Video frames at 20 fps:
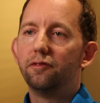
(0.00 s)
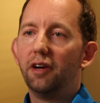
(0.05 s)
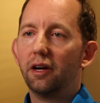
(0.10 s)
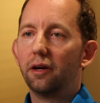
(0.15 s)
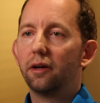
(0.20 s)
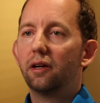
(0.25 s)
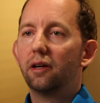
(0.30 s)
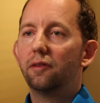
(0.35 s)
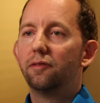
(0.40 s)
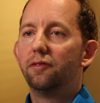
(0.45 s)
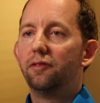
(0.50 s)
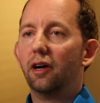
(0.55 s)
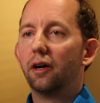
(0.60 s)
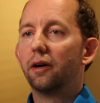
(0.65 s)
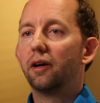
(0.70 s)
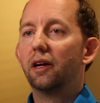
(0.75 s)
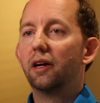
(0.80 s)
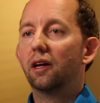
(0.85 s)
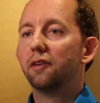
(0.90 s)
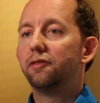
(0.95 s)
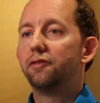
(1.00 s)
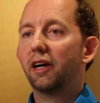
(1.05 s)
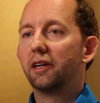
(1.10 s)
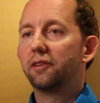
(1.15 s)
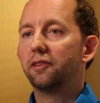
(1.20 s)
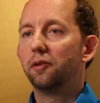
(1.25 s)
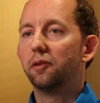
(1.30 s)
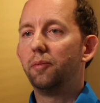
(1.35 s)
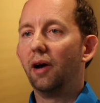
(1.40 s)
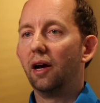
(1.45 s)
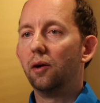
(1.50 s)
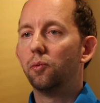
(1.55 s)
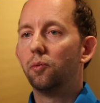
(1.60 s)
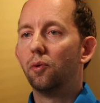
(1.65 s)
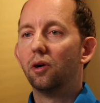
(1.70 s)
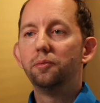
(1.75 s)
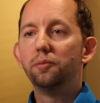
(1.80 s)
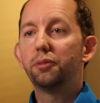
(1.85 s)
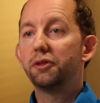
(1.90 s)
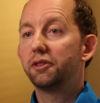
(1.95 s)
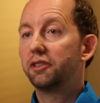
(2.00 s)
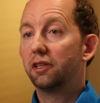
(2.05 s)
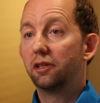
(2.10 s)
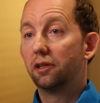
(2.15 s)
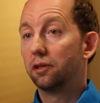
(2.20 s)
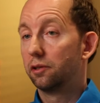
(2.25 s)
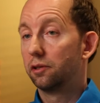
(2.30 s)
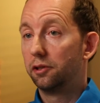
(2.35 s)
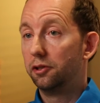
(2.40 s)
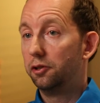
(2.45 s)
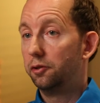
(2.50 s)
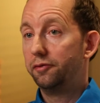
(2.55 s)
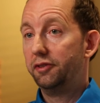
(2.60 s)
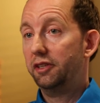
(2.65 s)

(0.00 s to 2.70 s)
very, very affected by one particular new